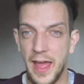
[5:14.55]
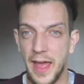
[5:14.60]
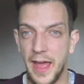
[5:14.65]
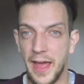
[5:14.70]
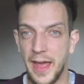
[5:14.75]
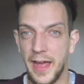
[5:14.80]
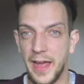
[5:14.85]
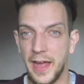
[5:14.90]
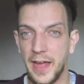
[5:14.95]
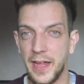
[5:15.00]

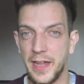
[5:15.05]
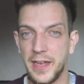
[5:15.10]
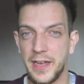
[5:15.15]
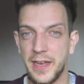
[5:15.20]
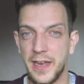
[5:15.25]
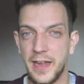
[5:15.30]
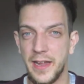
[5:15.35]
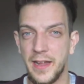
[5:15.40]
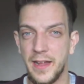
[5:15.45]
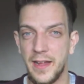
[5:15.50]

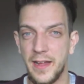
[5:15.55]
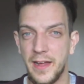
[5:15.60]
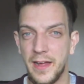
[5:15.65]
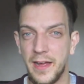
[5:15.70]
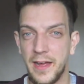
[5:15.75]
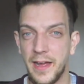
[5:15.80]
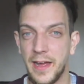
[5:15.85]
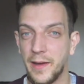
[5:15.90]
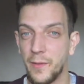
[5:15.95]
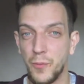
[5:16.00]
and
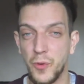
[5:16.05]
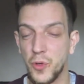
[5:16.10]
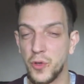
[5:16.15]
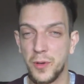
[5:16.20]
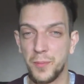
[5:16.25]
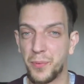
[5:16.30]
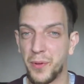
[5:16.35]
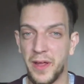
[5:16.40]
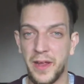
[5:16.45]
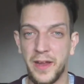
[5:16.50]
we used
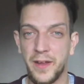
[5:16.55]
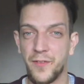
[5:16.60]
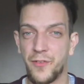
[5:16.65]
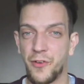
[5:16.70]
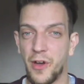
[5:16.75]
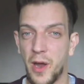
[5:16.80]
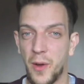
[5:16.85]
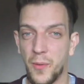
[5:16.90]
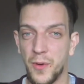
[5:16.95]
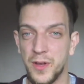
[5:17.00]
to play it
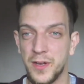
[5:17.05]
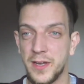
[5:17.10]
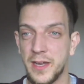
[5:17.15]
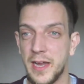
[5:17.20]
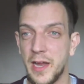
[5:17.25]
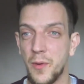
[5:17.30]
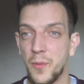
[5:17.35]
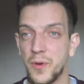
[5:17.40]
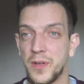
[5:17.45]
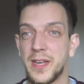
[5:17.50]
for hours.
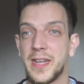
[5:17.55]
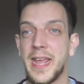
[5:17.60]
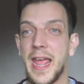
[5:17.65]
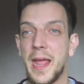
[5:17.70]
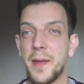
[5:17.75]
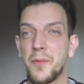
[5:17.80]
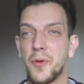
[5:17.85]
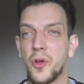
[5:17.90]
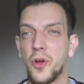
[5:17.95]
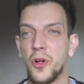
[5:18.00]
It was a
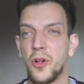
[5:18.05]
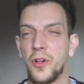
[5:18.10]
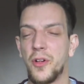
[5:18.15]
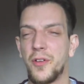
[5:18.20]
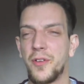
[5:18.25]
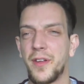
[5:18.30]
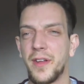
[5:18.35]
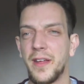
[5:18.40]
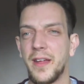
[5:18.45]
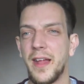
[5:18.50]
game
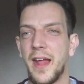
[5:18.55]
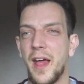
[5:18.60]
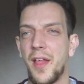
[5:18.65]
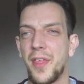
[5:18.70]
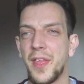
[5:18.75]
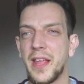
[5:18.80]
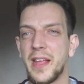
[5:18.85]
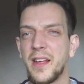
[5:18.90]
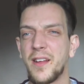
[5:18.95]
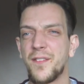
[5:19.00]
called, I
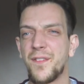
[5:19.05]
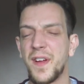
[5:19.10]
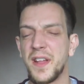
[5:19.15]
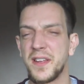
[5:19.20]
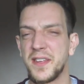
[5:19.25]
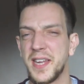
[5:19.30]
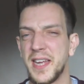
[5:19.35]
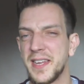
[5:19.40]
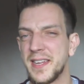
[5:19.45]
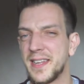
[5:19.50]
think,
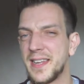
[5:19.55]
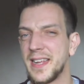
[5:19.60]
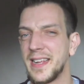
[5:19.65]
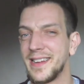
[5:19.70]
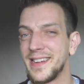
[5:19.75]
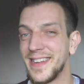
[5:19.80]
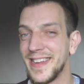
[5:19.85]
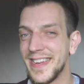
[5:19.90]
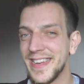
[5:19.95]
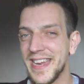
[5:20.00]

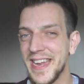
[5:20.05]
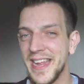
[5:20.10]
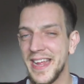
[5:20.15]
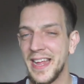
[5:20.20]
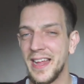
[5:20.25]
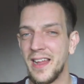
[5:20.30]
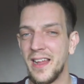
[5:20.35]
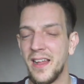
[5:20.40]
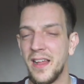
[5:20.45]
Fantastic Dizzy.